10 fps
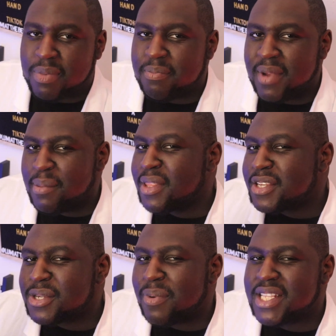But maybe
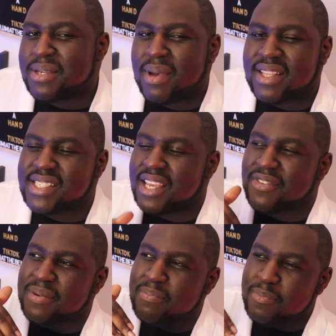there's a way to make this
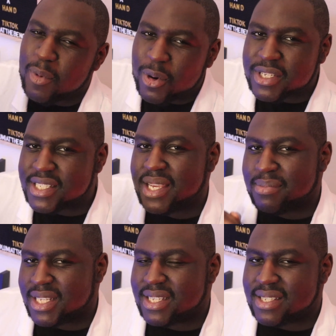even more
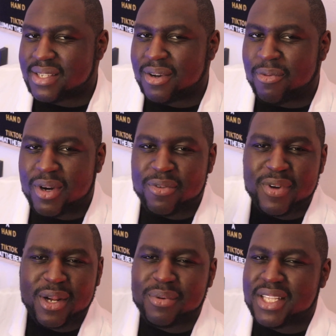seamless. What if
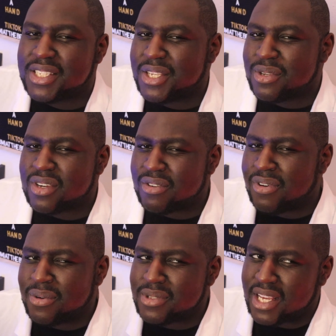we don't need to use our
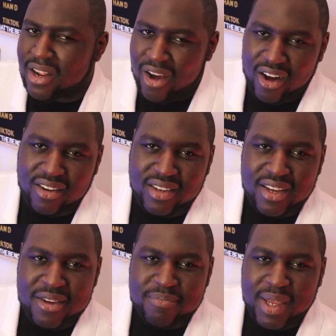phones at all?
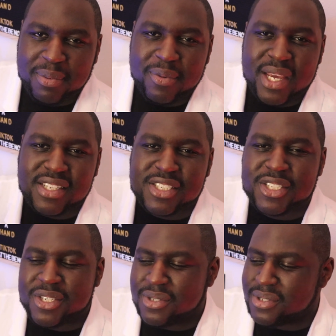Maybe we could
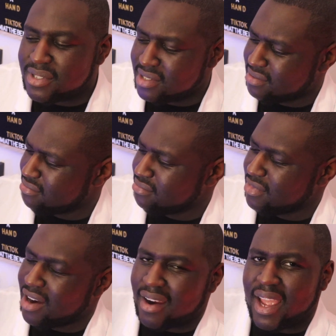just use
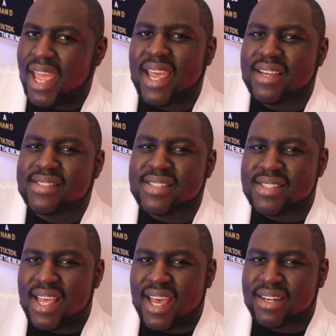our hands
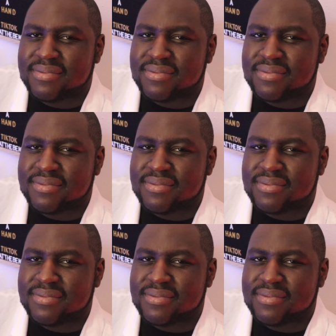instead.